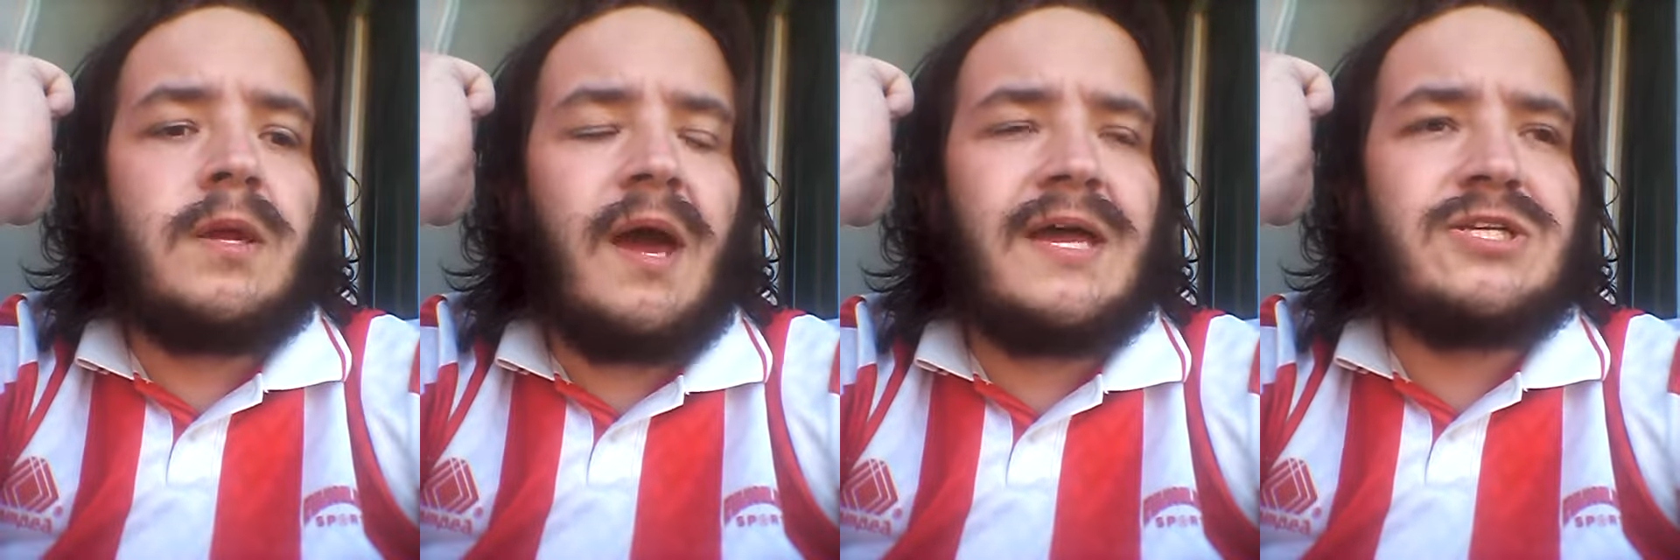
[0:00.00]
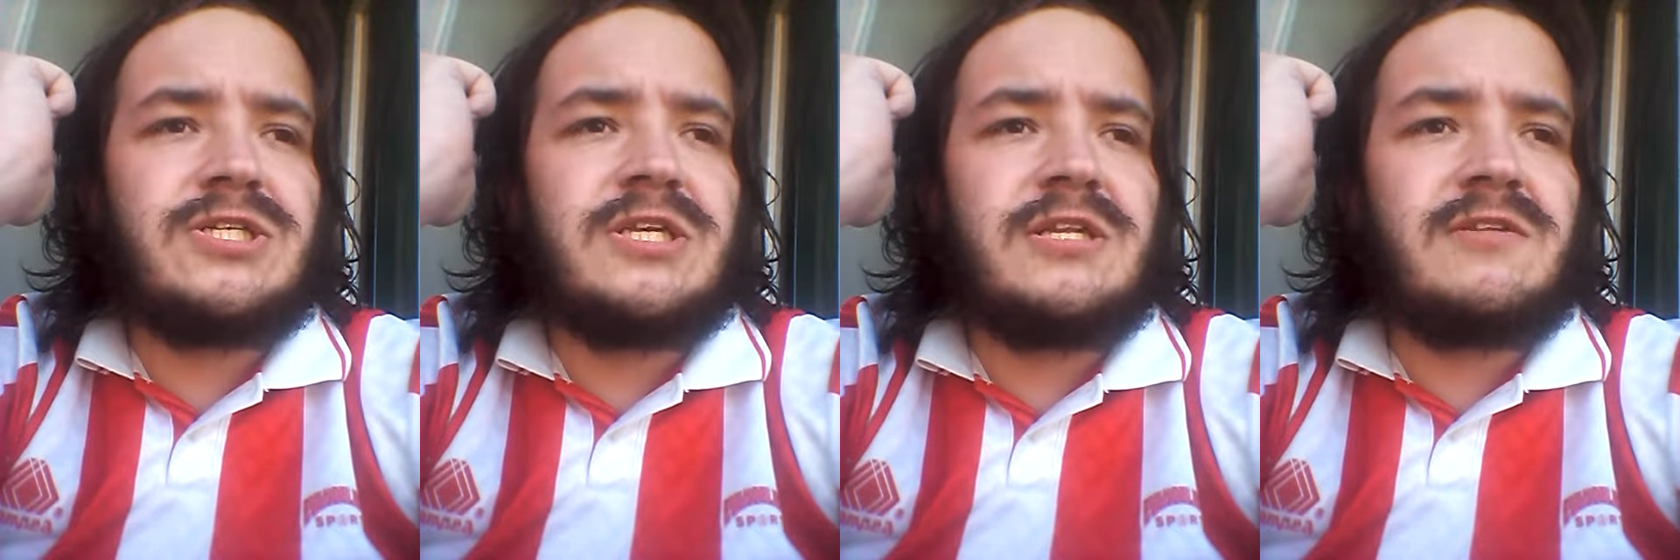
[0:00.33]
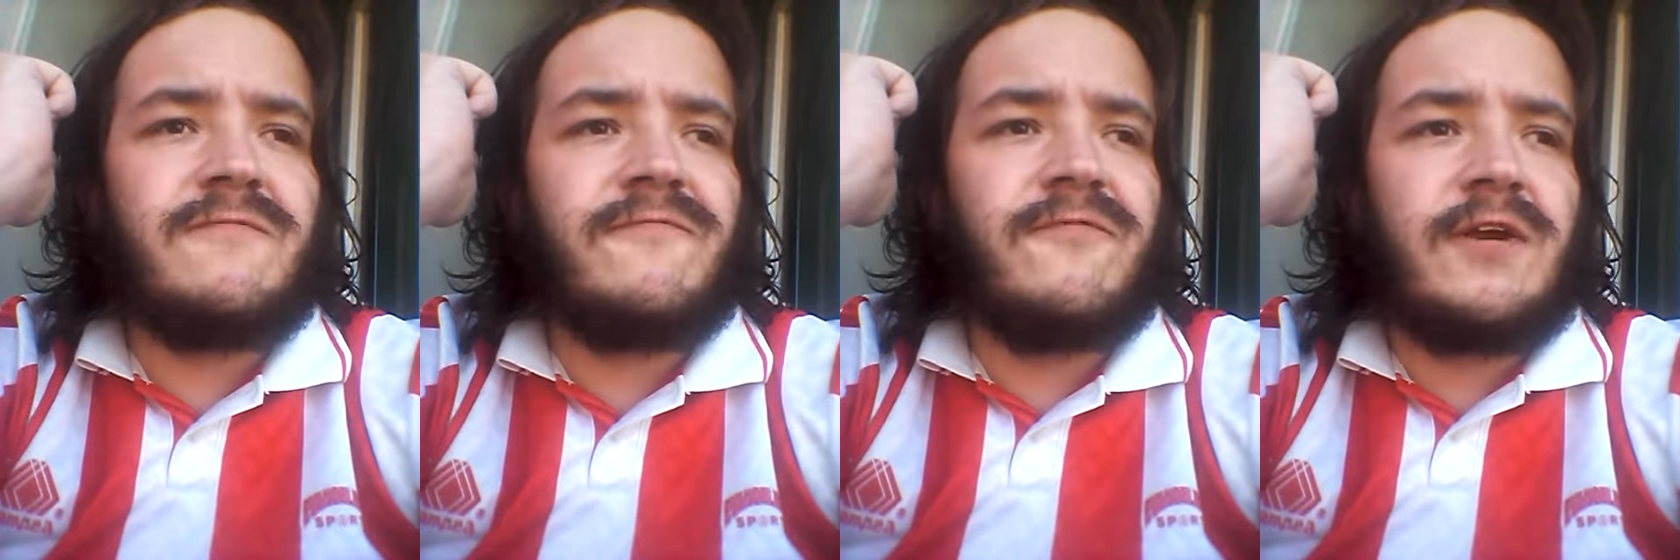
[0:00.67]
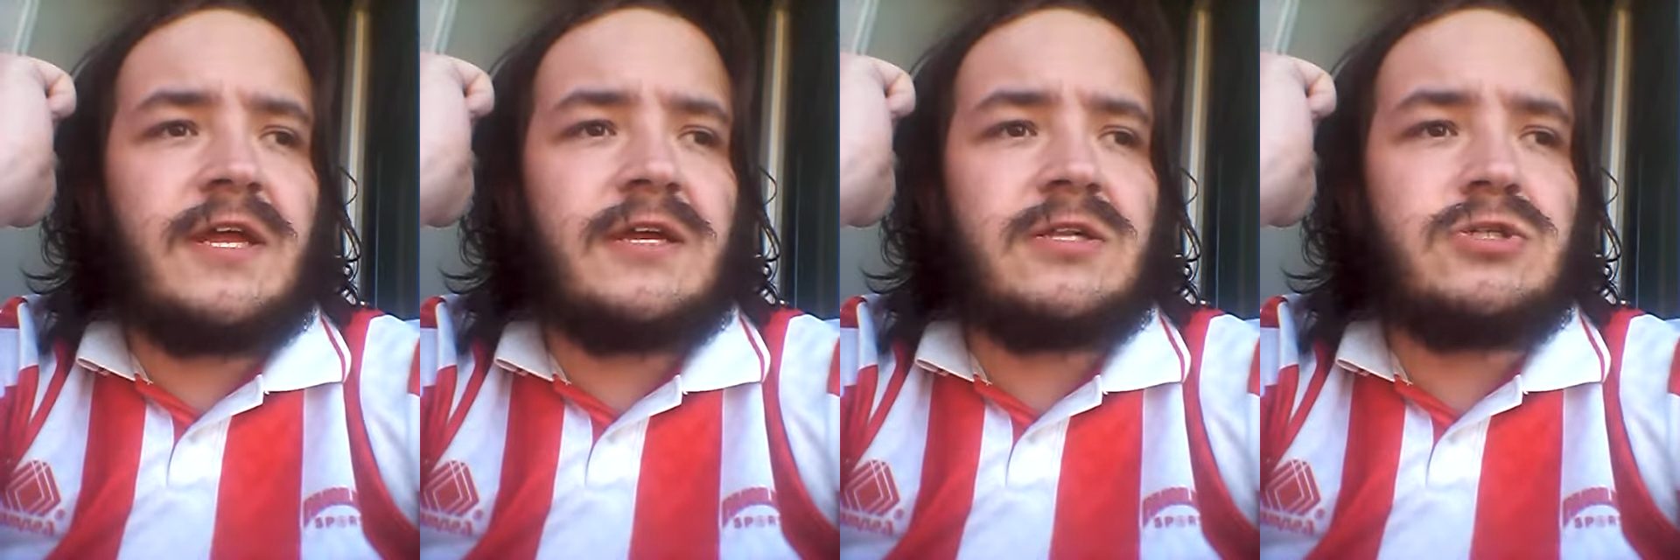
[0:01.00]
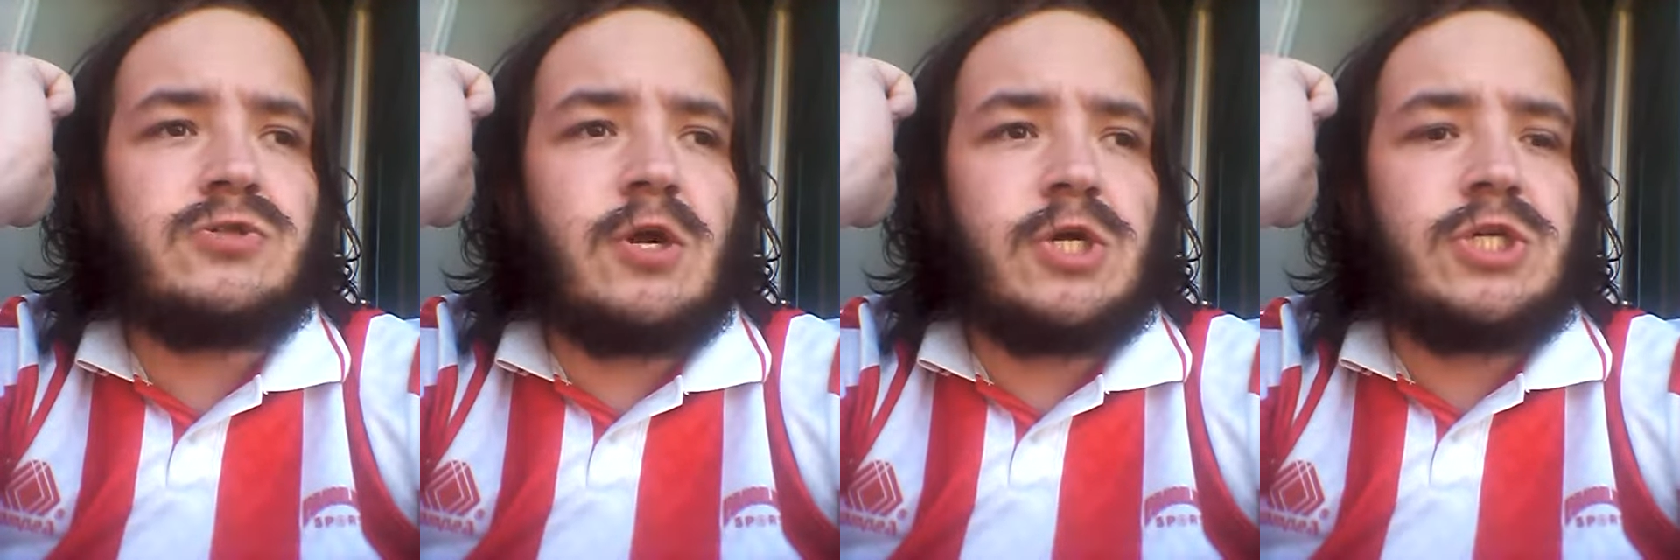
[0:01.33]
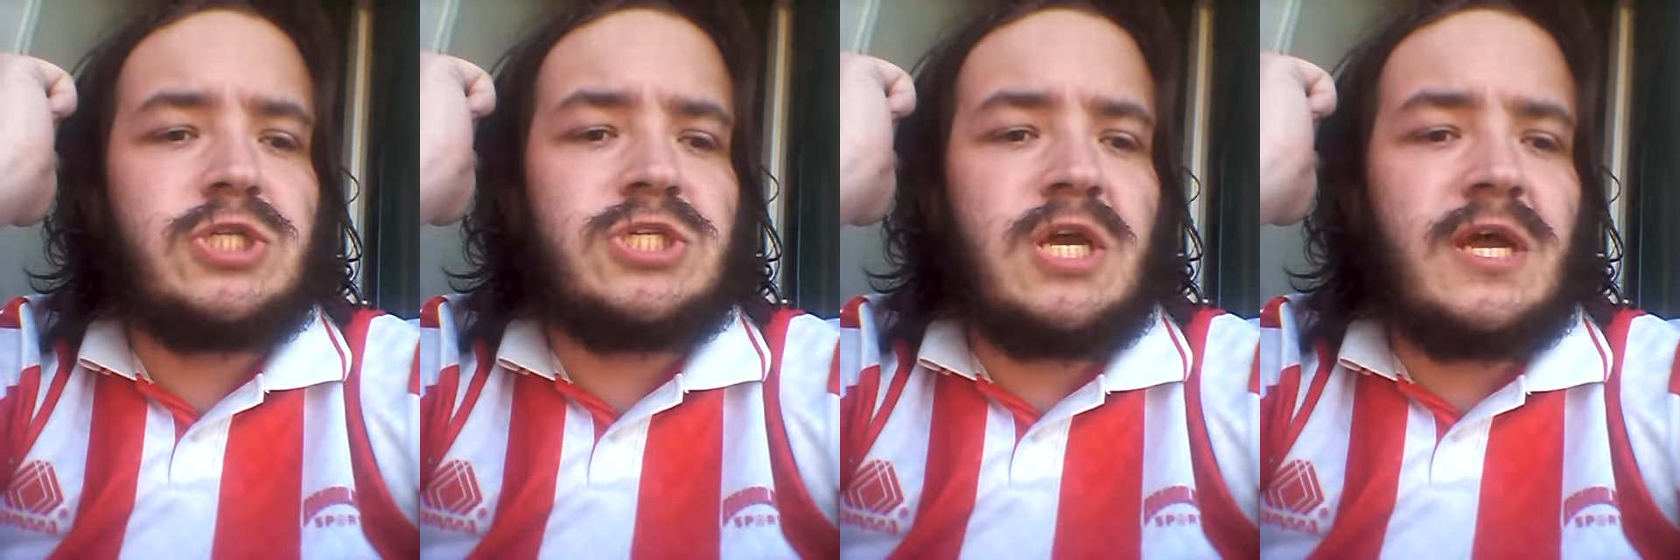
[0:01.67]
guy just hit the freaking
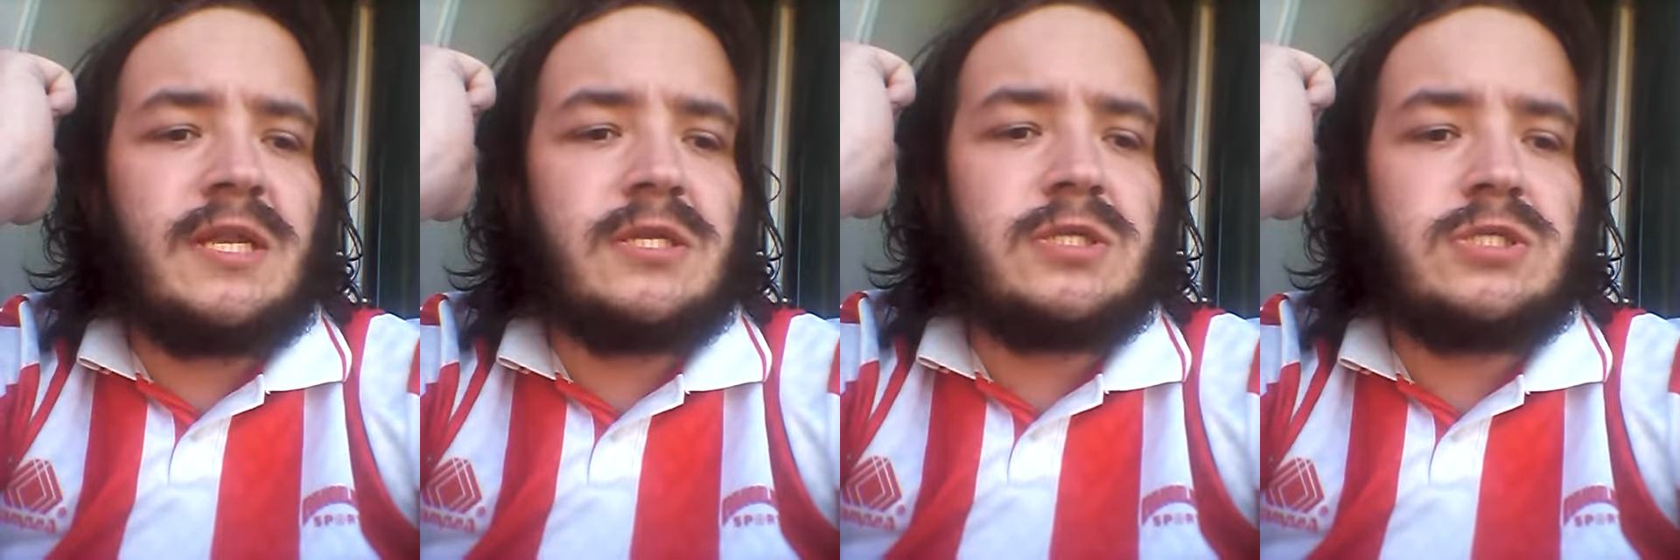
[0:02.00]
construction sign